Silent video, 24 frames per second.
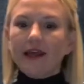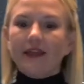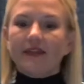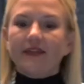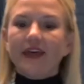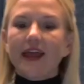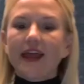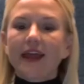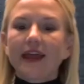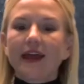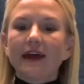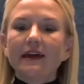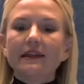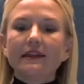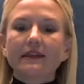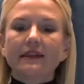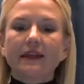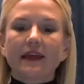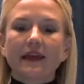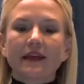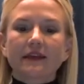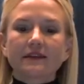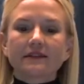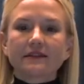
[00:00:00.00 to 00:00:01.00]
They get
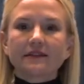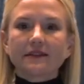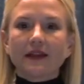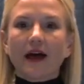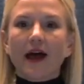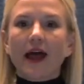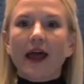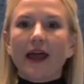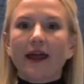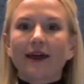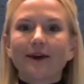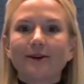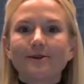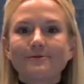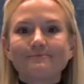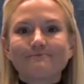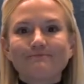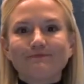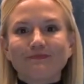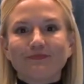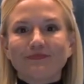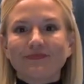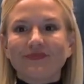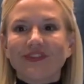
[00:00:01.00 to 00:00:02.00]
things like
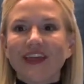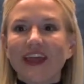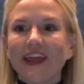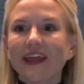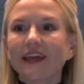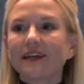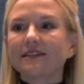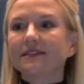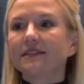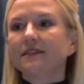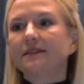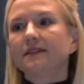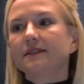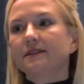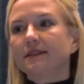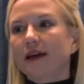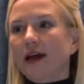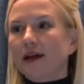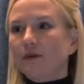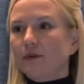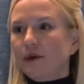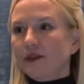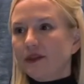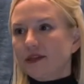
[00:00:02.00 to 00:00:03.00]
they get to
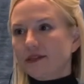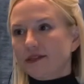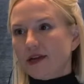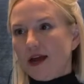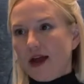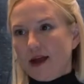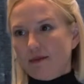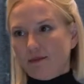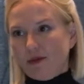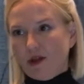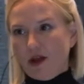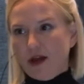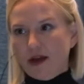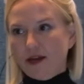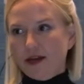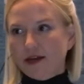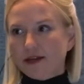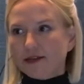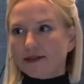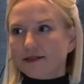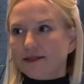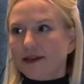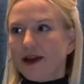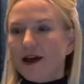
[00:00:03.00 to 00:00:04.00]
decide what the timeline
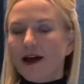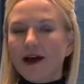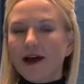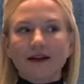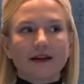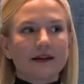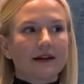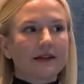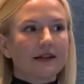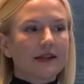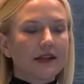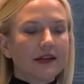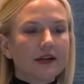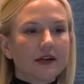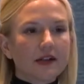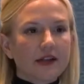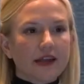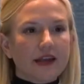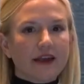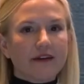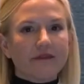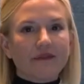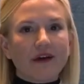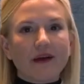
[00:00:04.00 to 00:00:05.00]
is.
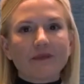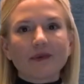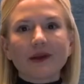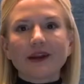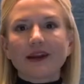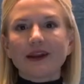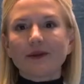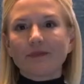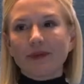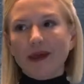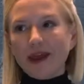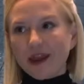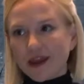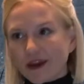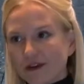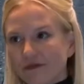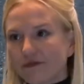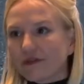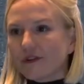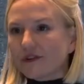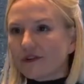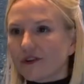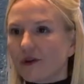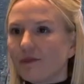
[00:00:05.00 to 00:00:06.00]
Clearly, if I'm getting paid
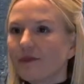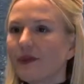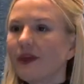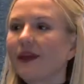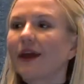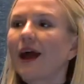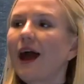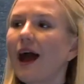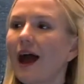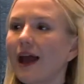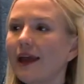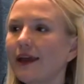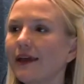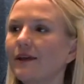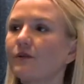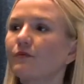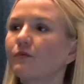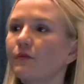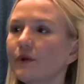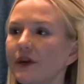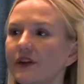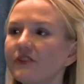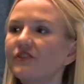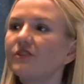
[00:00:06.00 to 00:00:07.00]
for something, I can
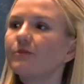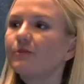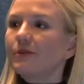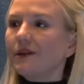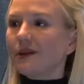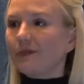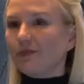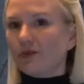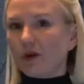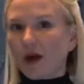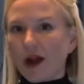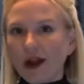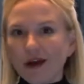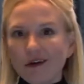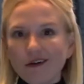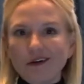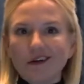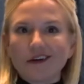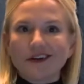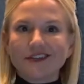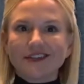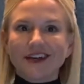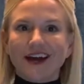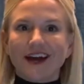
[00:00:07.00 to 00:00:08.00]
reasonably
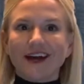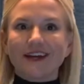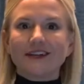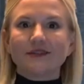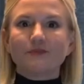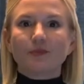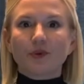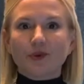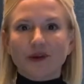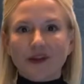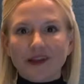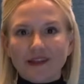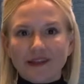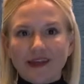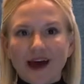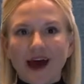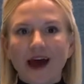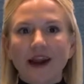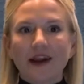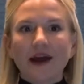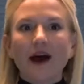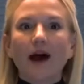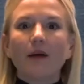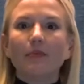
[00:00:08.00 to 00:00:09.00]
prioritize putting
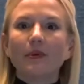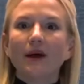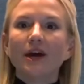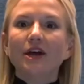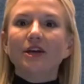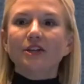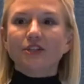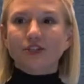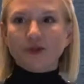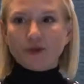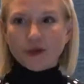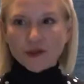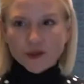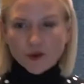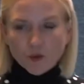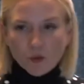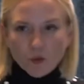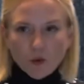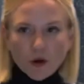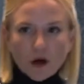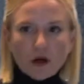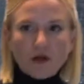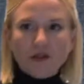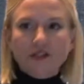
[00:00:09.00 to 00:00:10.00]
that up, doing the
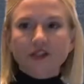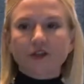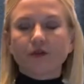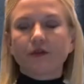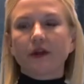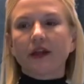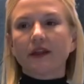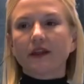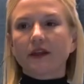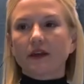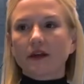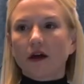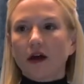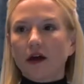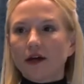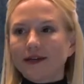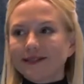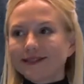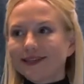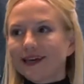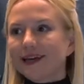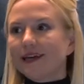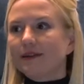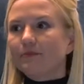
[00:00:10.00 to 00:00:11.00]
work to create the
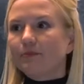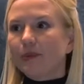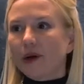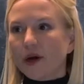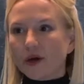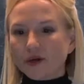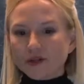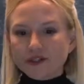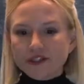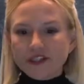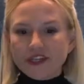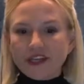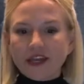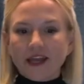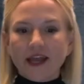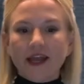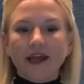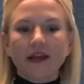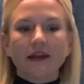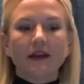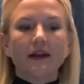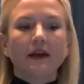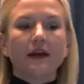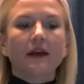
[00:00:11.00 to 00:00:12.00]
content, posting
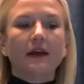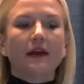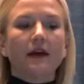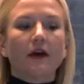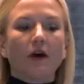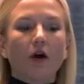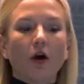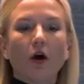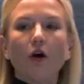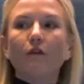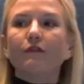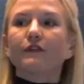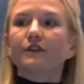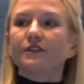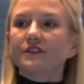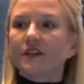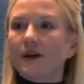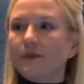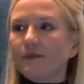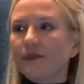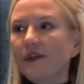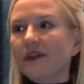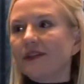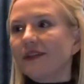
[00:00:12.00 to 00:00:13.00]
it, over
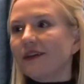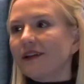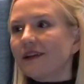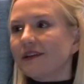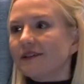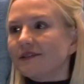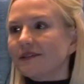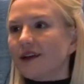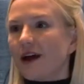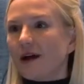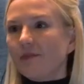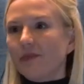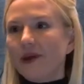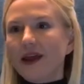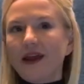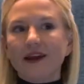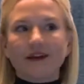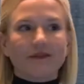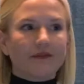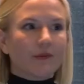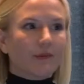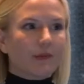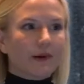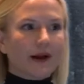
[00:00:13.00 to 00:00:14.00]
something that is not paid.
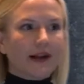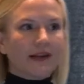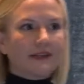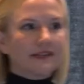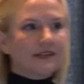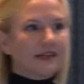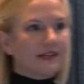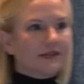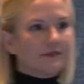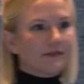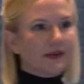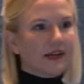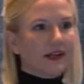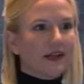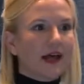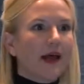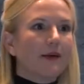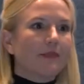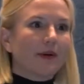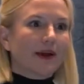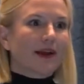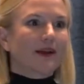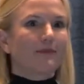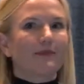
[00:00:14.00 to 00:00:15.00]
If a brand sends me a
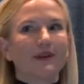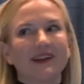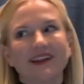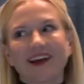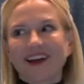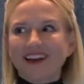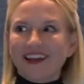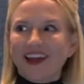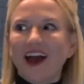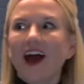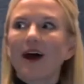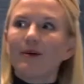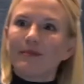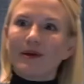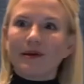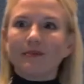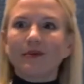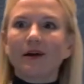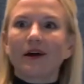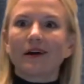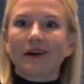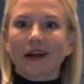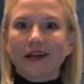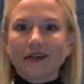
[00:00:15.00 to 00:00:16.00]
lamp, I can be like, yeah, maybe
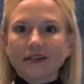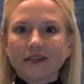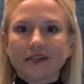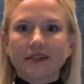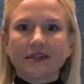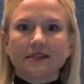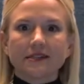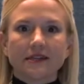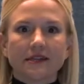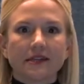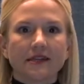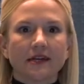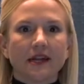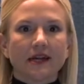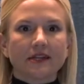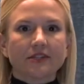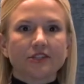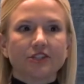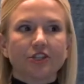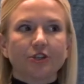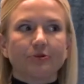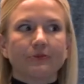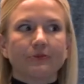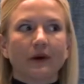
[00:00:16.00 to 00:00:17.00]
I'll get to this in the
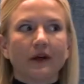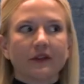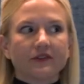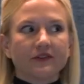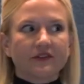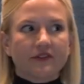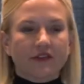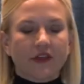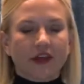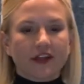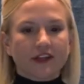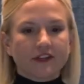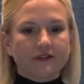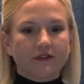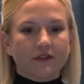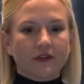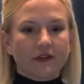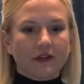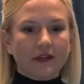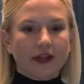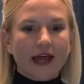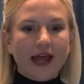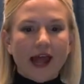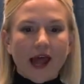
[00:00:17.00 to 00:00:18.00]
next two months. Thanks for the
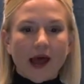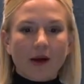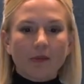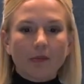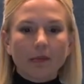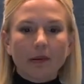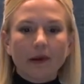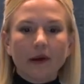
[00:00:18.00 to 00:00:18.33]
lamp.